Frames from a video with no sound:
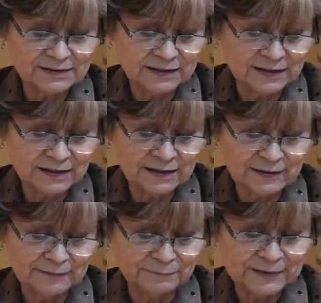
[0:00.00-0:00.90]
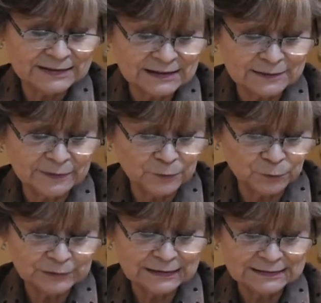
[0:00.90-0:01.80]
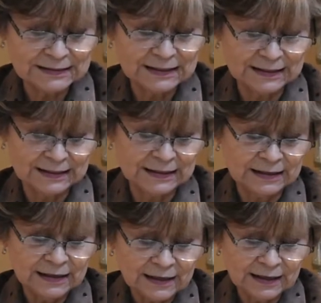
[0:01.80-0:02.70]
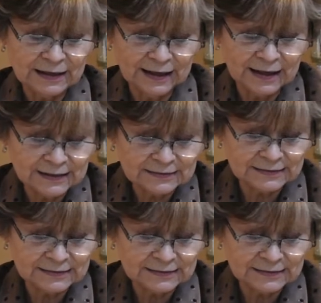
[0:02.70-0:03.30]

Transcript: through these questions that they make to the